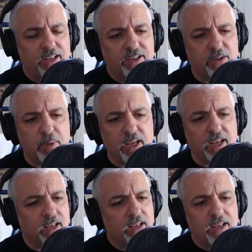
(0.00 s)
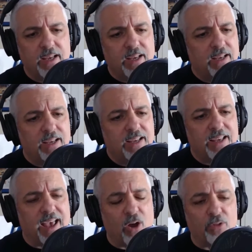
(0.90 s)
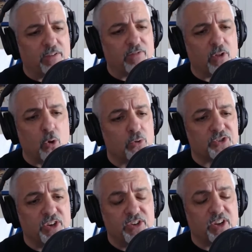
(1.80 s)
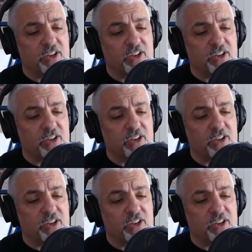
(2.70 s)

to be healthy for the whole season.